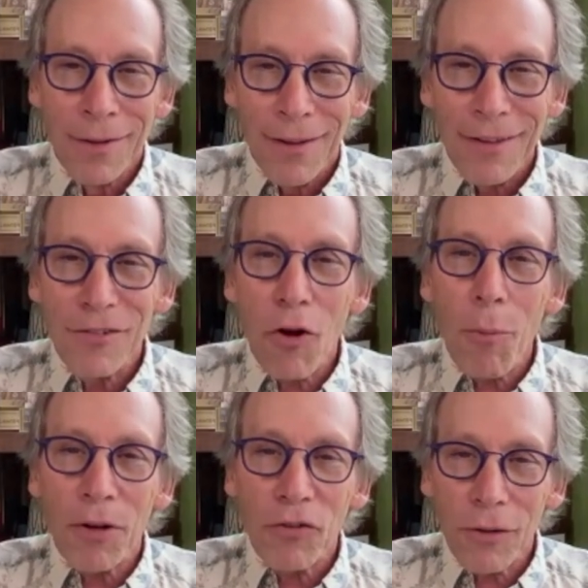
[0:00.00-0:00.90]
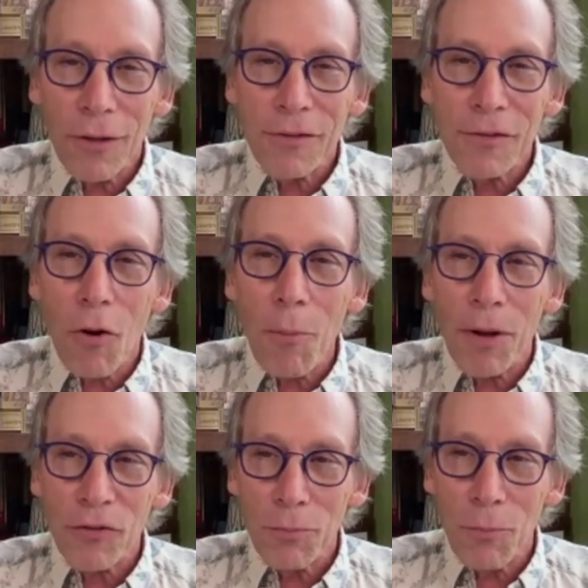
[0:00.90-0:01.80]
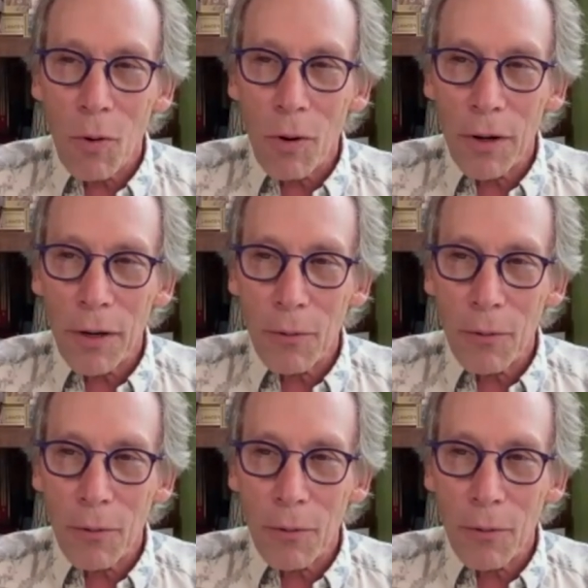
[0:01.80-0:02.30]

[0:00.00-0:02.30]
It's so much, it's so much more,